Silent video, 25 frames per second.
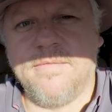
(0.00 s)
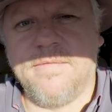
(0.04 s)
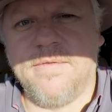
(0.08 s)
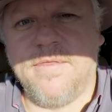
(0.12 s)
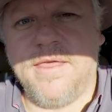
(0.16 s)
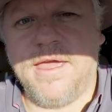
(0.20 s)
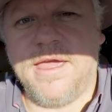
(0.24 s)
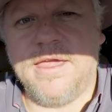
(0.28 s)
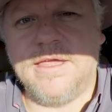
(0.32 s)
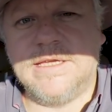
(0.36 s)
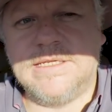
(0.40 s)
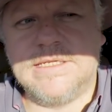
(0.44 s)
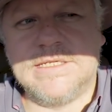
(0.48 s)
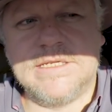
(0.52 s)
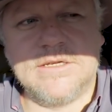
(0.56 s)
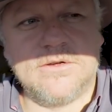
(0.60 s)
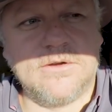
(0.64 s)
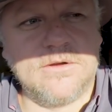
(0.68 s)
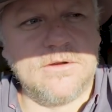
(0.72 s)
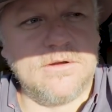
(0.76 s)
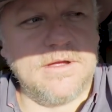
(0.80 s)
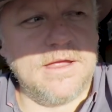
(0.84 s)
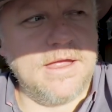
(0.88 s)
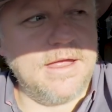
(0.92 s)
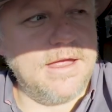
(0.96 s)
There you
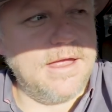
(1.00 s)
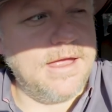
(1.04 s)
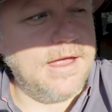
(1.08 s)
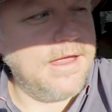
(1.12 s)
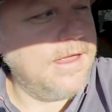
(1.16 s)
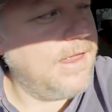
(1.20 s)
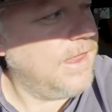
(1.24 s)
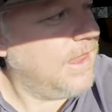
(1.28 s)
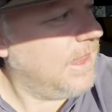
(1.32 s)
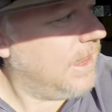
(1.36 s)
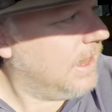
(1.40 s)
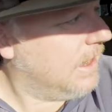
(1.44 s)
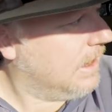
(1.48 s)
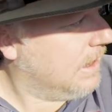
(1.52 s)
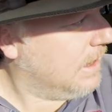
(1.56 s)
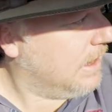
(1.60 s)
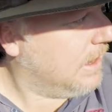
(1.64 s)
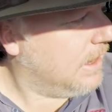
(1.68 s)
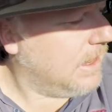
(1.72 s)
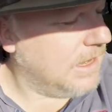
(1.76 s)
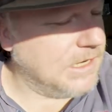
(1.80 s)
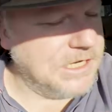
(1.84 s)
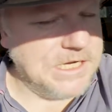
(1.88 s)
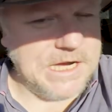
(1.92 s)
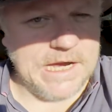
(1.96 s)
saw a
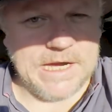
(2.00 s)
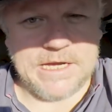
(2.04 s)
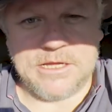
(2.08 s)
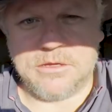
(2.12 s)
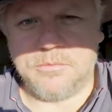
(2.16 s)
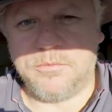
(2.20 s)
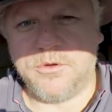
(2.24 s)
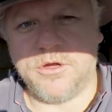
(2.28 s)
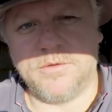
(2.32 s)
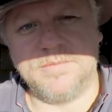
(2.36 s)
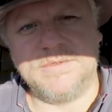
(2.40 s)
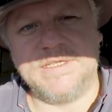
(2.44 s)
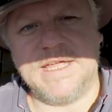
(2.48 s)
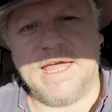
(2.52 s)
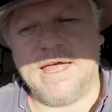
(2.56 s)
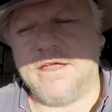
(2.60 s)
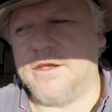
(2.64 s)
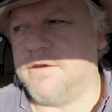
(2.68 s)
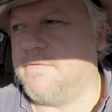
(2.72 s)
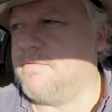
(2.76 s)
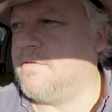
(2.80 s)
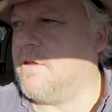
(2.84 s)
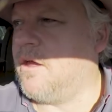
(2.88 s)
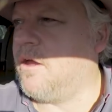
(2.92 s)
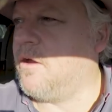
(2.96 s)
jackal popped out
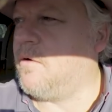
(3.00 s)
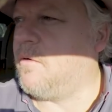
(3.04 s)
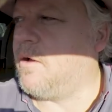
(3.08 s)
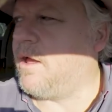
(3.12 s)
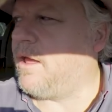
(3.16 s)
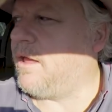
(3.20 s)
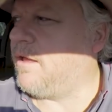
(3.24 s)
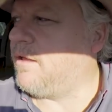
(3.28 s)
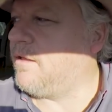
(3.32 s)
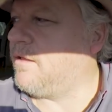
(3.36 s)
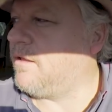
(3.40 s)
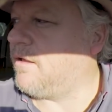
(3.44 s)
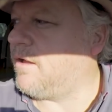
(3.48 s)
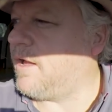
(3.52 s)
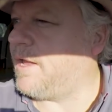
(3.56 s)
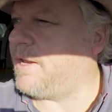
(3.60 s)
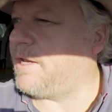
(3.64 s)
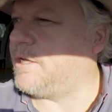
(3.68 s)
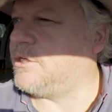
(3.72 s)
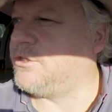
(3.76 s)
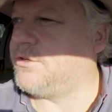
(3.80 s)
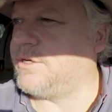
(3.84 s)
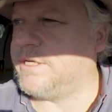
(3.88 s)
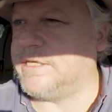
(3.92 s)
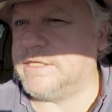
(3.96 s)
of nowhere. I had a
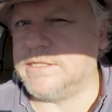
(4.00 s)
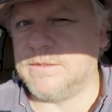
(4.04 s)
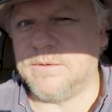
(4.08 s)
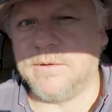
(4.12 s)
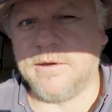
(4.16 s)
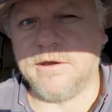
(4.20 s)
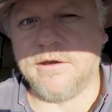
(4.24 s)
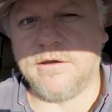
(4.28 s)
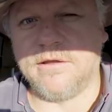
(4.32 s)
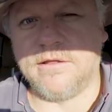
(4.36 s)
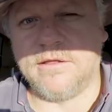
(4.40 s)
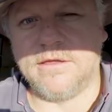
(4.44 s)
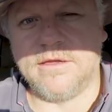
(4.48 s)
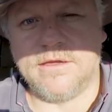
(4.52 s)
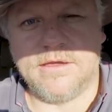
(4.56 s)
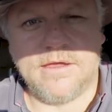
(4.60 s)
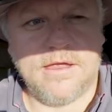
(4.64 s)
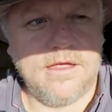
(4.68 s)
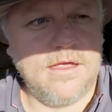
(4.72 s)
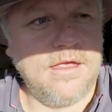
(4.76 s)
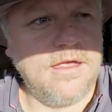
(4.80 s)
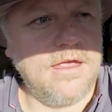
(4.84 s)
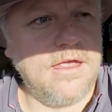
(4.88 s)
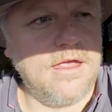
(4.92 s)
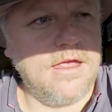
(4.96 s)
tree squirrel,
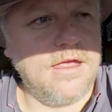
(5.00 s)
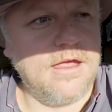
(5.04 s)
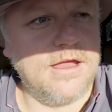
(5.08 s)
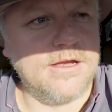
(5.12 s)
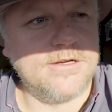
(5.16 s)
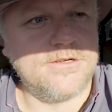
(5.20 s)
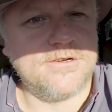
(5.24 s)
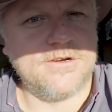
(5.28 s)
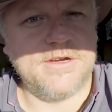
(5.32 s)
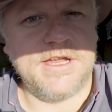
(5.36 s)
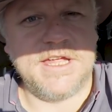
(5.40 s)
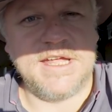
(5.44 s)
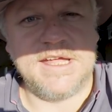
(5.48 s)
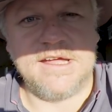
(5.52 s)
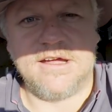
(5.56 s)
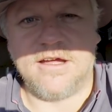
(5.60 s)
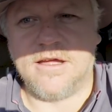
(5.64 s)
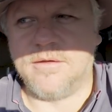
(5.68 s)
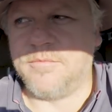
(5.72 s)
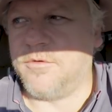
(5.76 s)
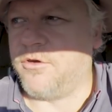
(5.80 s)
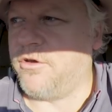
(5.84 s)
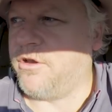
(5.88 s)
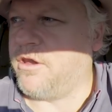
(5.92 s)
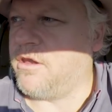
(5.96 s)
a
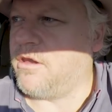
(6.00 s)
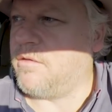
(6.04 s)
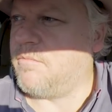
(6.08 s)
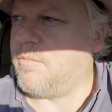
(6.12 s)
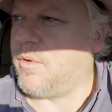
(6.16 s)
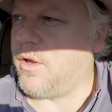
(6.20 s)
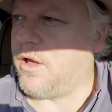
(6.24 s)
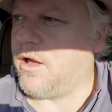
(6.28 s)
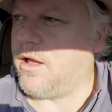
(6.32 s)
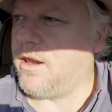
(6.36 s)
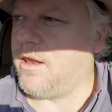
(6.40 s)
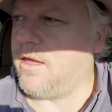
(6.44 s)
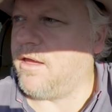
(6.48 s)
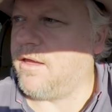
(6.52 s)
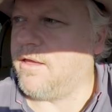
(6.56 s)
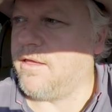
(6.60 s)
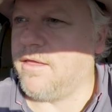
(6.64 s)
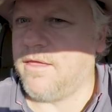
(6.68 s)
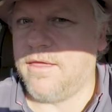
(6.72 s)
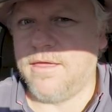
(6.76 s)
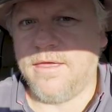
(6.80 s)
triagama, and an impala.